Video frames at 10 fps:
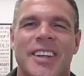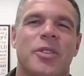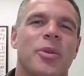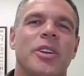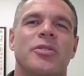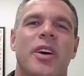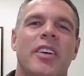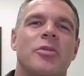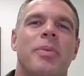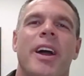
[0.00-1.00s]
Get three to
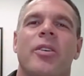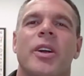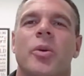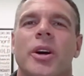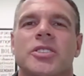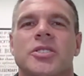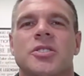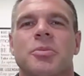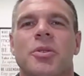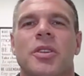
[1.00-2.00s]
five empowering
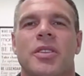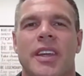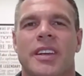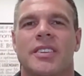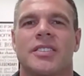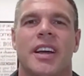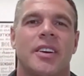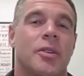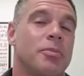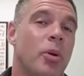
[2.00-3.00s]
questions about the things
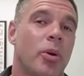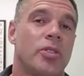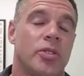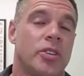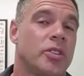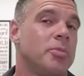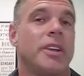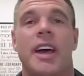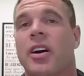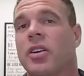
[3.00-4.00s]
that are important to you. It could be
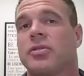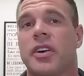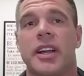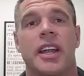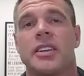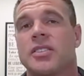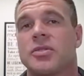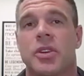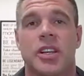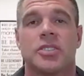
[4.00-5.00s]
health,
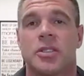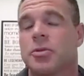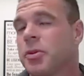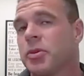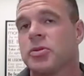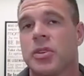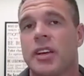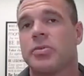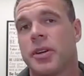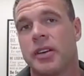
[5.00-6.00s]
finances, relationships, spiritual
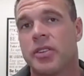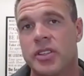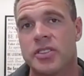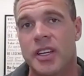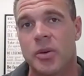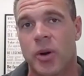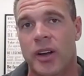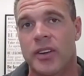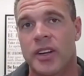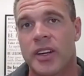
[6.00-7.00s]
life, whatever it is that you
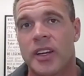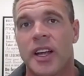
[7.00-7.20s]
want.